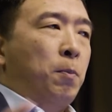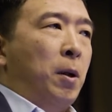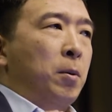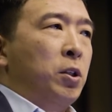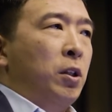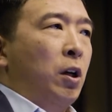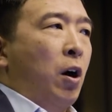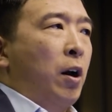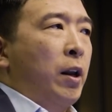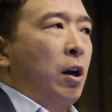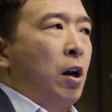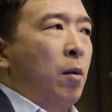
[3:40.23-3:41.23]
published in The
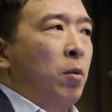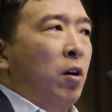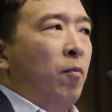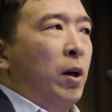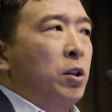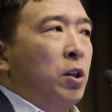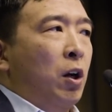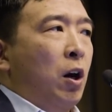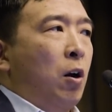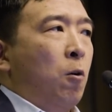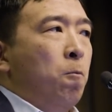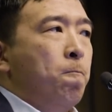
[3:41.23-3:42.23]
Guardian a number of months
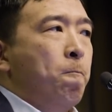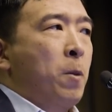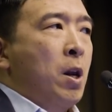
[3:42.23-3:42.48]
ago,